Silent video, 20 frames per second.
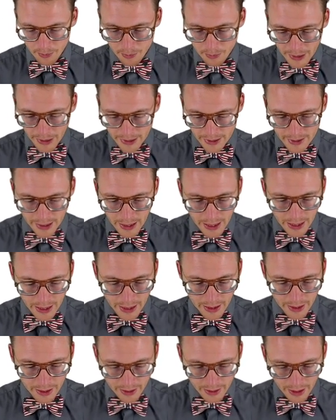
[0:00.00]
But
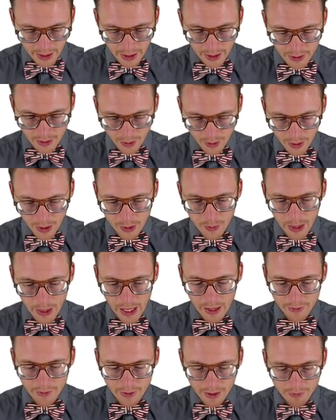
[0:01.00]
so here we
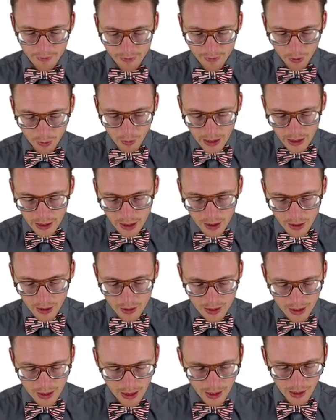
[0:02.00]
have Gimp for
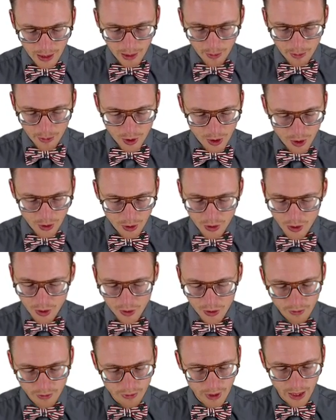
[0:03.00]
Windows, and I'm sure you
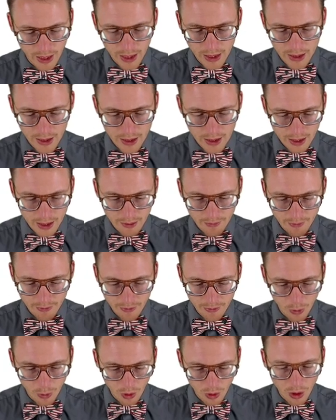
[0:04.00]
can find Gimp
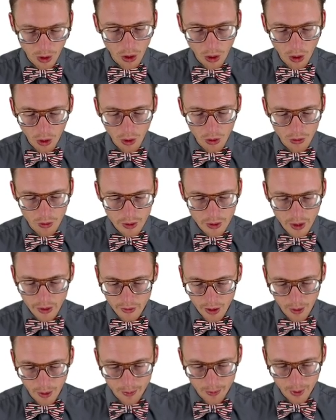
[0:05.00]
for all the
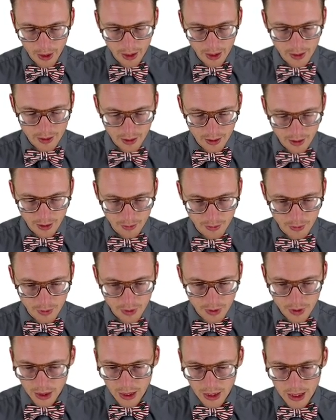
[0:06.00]
other operating
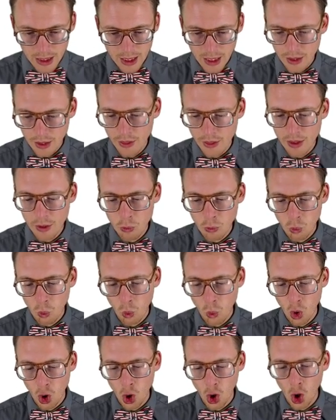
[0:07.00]
systems in the
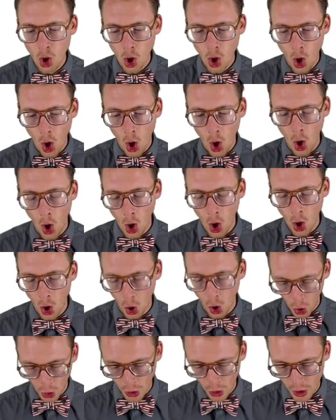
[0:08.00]

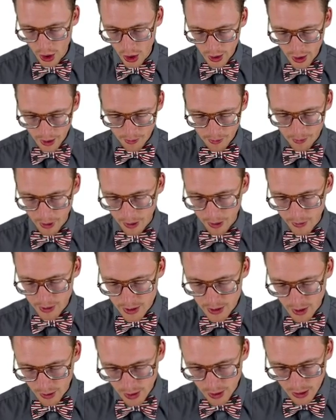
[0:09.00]
world. But anyway,
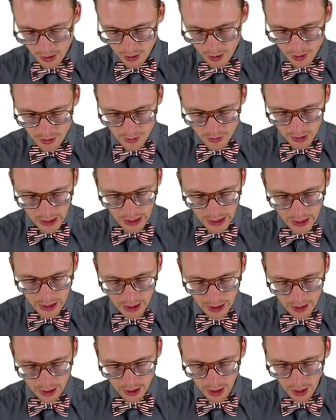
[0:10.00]
so here's
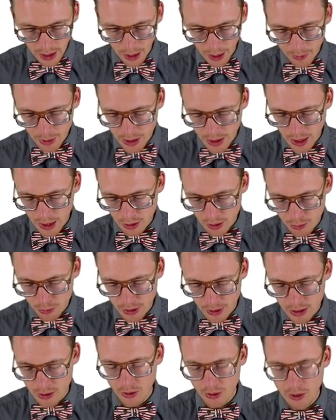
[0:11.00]
I would not do
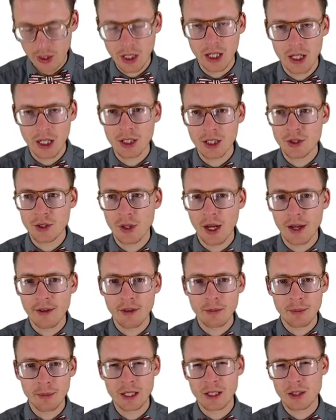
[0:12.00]
BitTorrent unless you have
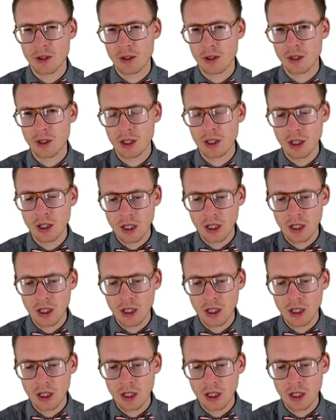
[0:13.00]
the BitTorrent